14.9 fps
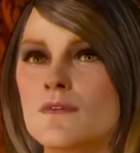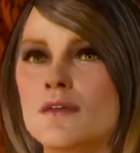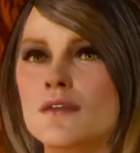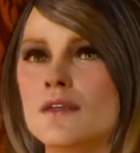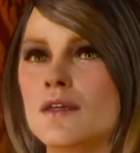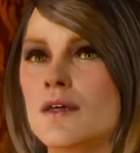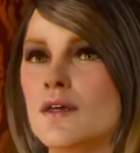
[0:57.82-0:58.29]
It's
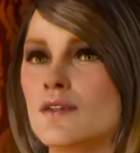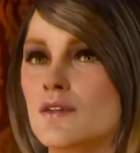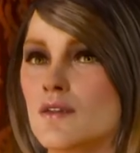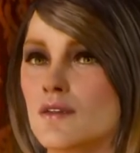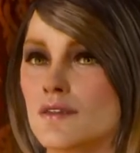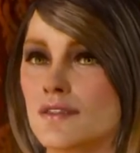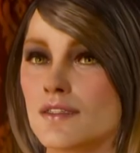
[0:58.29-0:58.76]
my
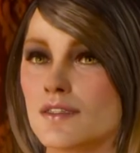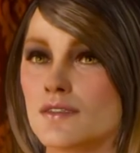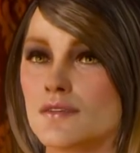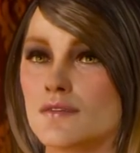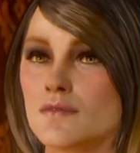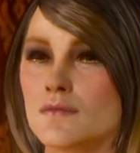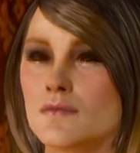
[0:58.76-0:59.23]
client who
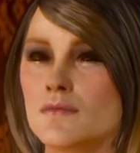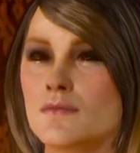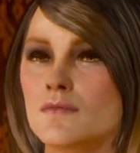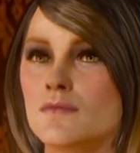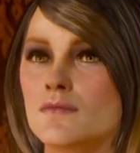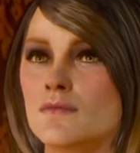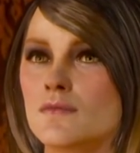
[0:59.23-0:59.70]
sees.
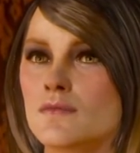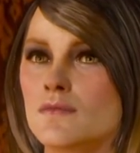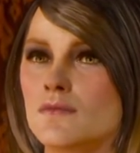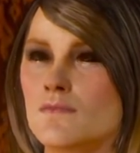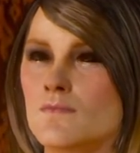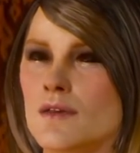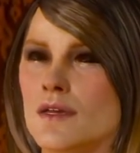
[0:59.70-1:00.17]

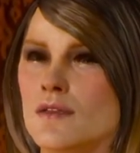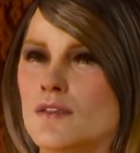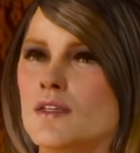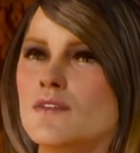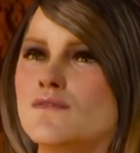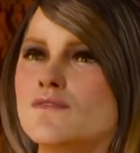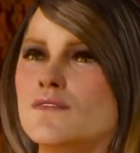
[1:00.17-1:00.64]
My
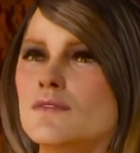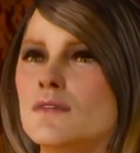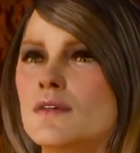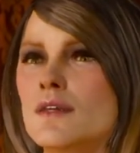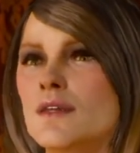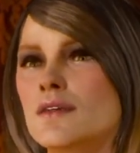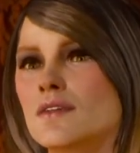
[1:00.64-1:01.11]
gift
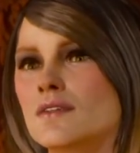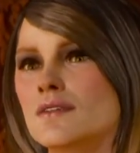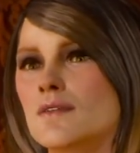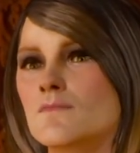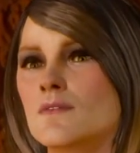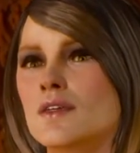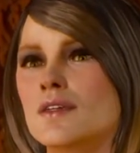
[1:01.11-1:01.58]
lies in
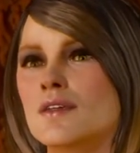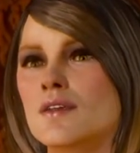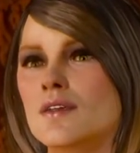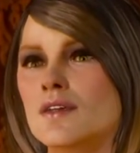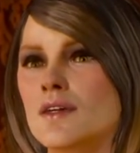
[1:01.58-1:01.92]
summoning the